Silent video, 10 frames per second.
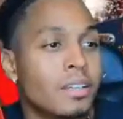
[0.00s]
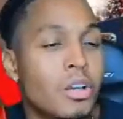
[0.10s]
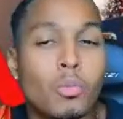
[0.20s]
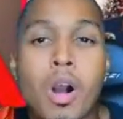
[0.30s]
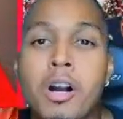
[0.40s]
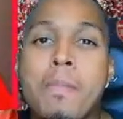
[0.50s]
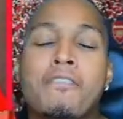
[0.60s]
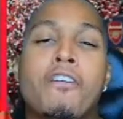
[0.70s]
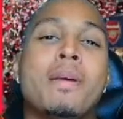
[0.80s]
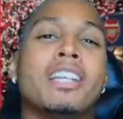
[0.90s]
Welcome back,
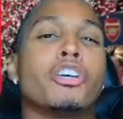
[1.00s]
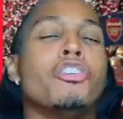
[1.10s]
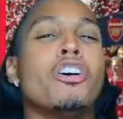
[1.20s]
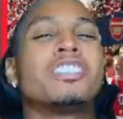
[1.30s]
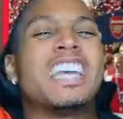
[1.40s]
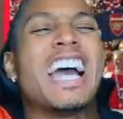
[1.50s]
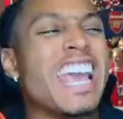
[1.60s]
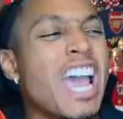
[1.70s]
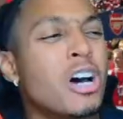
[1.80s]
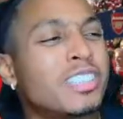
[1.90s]
family, to Northside
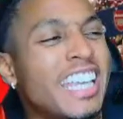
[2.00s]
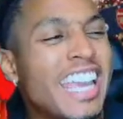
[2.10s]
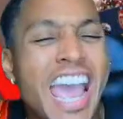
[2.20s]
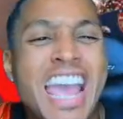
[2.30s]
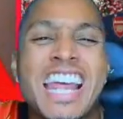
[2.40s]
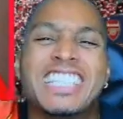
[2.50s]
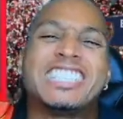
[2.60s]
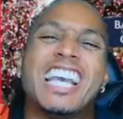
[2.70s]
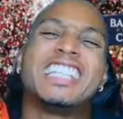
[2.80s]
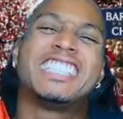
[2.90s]
LDN. And
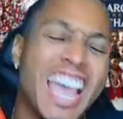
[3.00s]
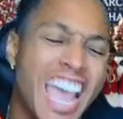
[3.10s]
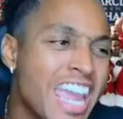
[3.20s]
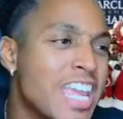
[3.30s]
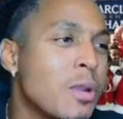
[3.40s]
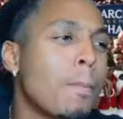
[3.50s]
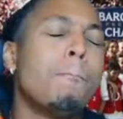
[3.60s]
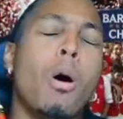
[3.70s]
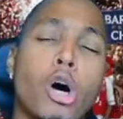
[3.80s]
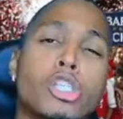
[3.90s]
today,
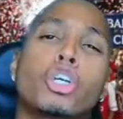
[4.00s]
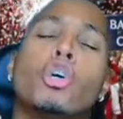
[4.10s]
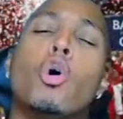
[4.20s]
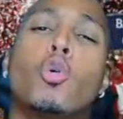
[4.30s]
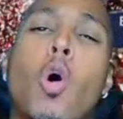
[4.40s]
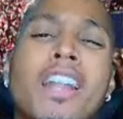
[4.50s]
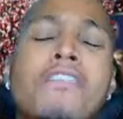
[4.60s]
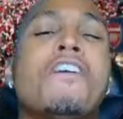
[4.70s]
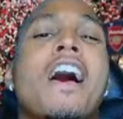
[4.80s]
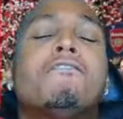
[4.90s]
Portugal
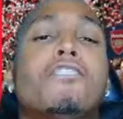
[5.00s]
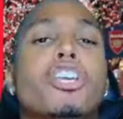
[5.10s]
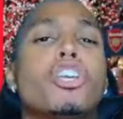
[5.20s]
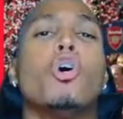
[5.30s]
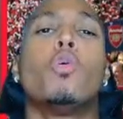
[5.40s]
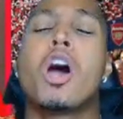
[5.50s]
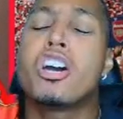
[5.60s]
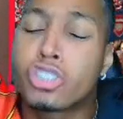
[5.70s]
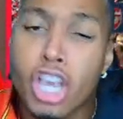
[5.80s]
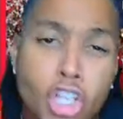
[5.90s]
qualified for the
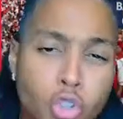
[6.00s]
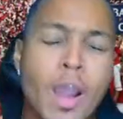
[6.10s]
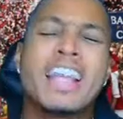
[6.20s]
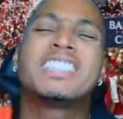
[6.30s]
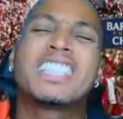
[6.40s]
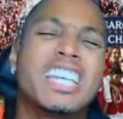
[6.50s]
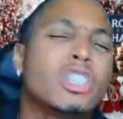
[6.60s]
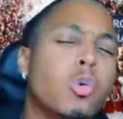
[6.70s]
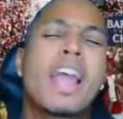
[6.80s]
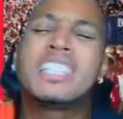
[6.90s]
Euros
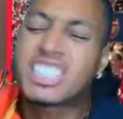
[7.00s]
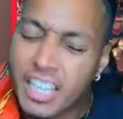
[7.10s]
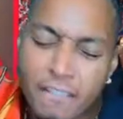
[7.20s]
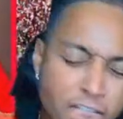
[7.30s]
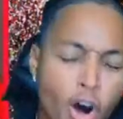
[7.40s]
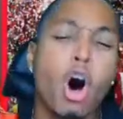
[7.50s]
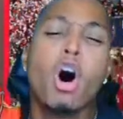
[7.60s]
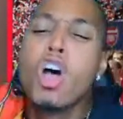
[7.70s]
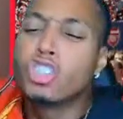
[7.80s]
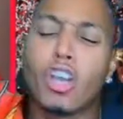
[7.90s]

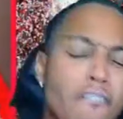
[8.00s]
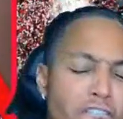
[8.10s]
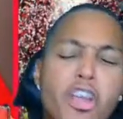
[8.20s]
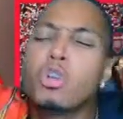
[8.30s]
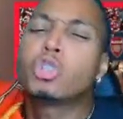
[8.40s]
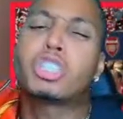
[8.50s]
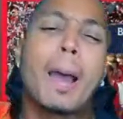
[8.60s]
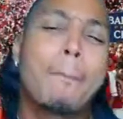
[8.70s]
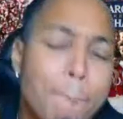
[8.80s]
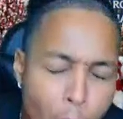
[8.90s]
2024. So,
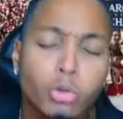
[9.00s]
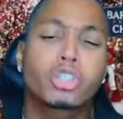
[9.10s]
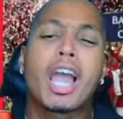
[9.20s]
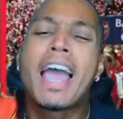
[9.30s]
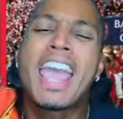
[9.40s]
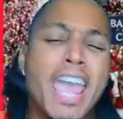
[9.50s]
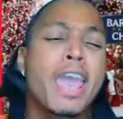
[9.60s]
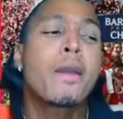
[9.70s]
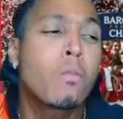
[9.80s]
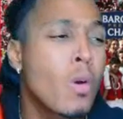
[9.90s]
Filusta Puta,
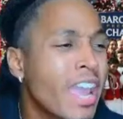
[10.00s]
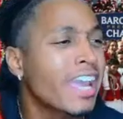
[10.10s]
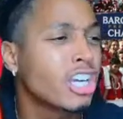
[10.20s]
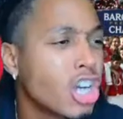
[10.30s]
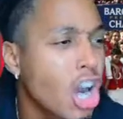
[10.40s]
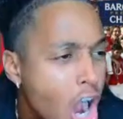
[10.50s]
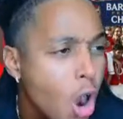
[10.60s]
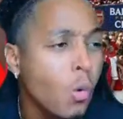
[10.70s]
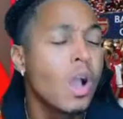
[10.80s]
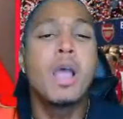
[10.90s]
here we go.